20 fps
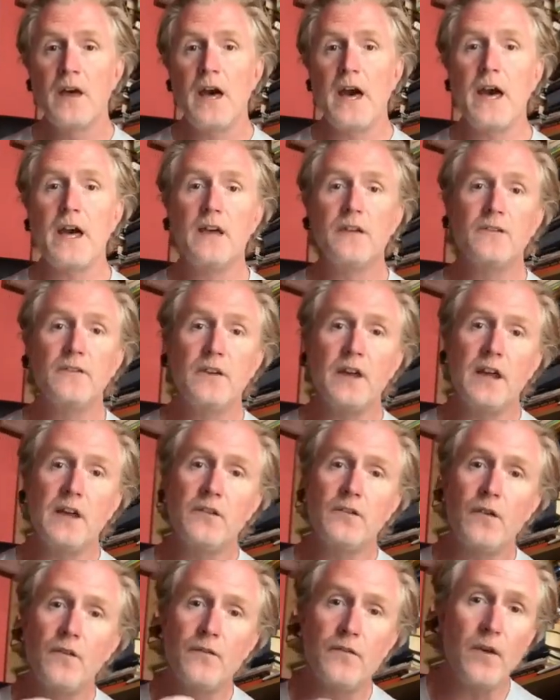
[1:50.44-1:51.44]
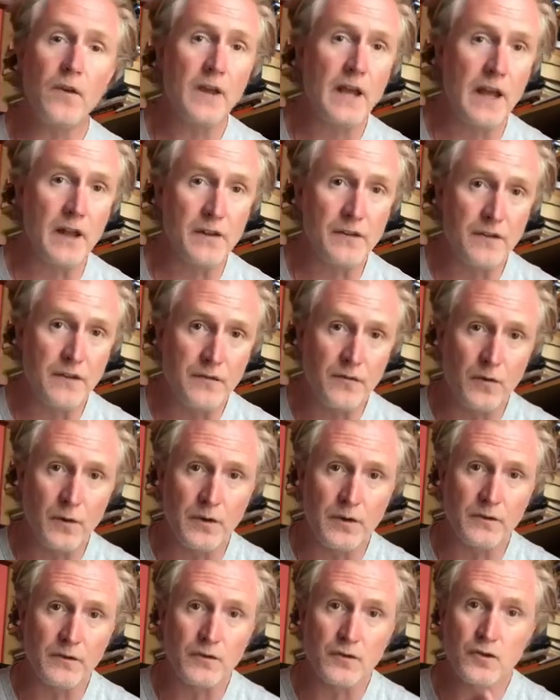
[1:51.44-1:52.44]
And it's very healthy for
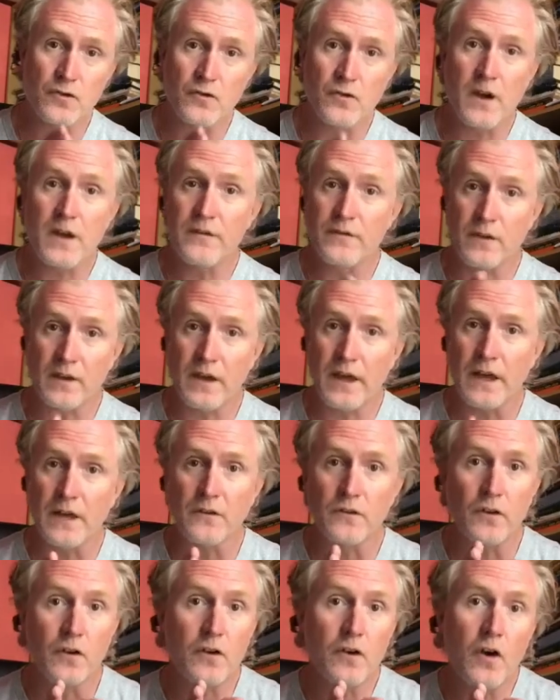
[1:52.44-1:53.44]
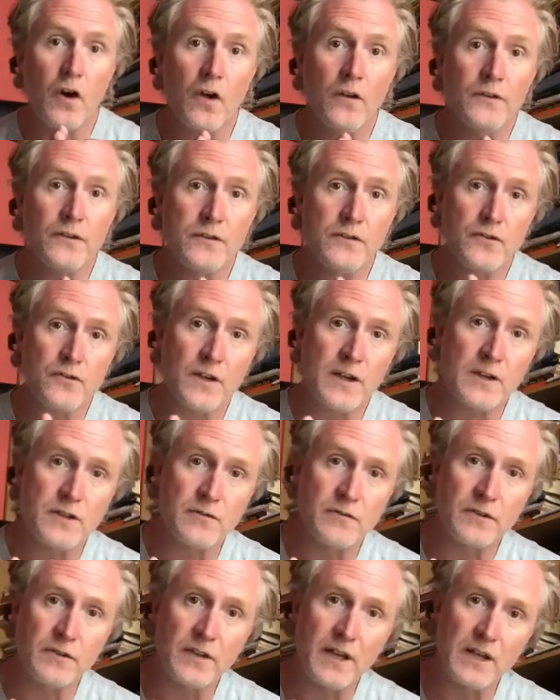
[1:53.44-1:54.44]
you to try, if you can, to concentrate
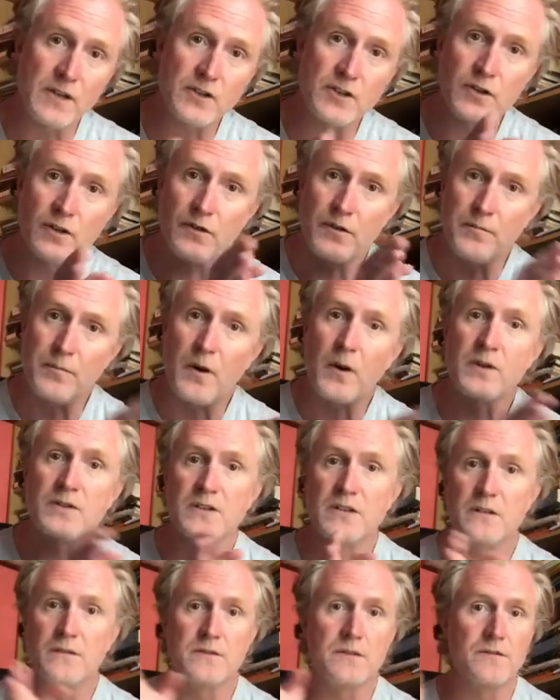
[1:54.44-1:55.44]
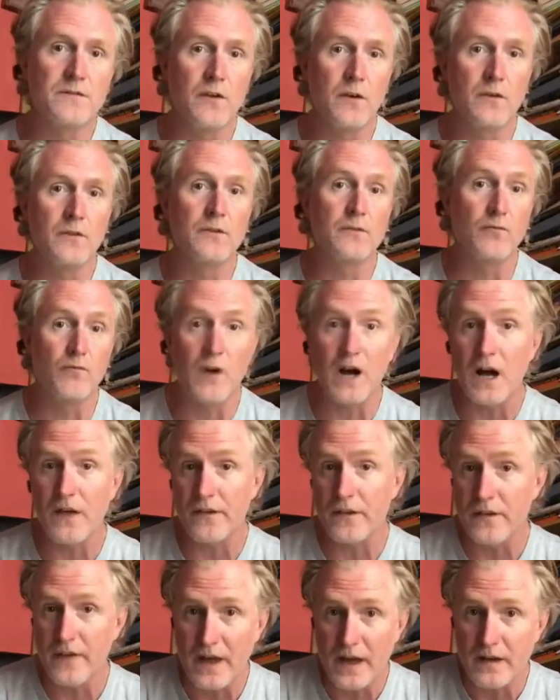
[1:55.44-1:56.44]
your attention on the positives of those
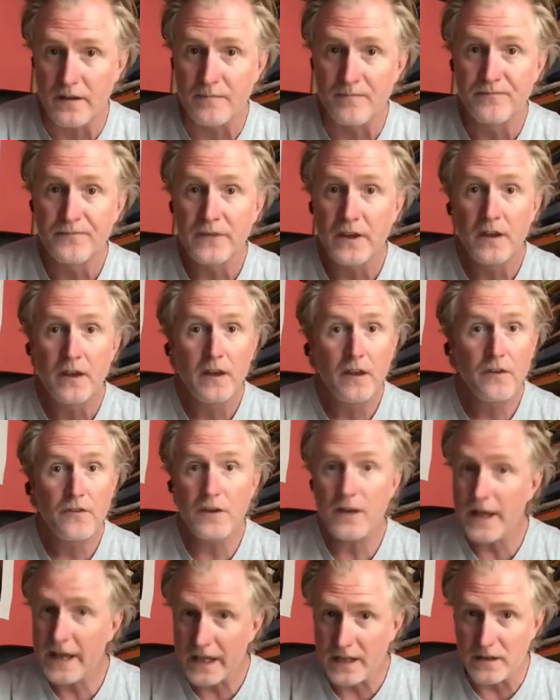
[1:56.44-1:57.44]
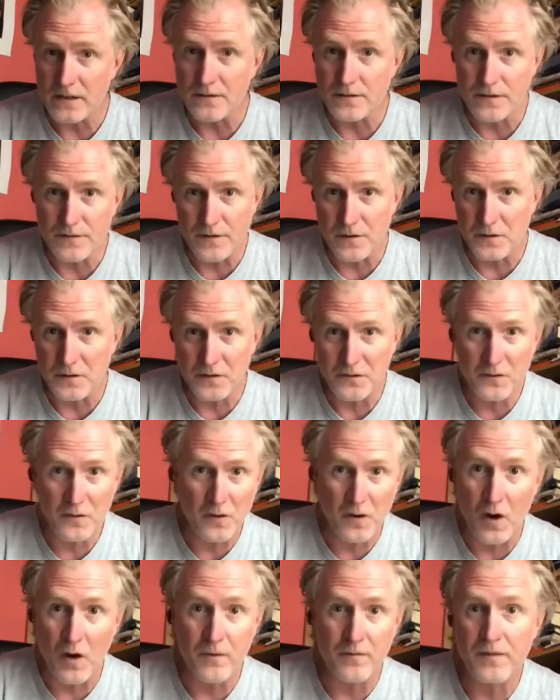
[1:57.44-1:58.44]
rather than the negatives of those,
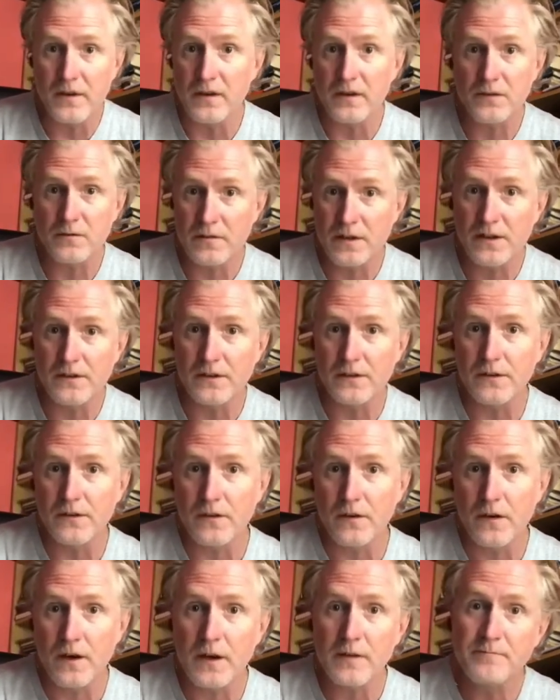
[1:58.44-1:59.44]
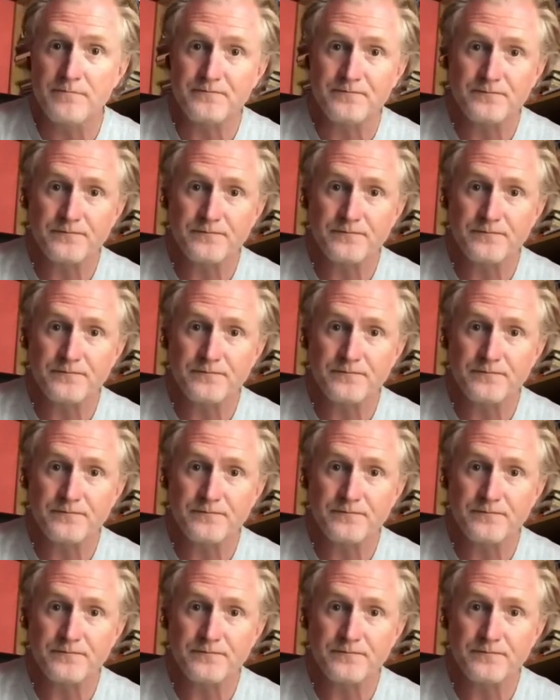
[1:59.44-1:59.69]
for obvious reasons, okay?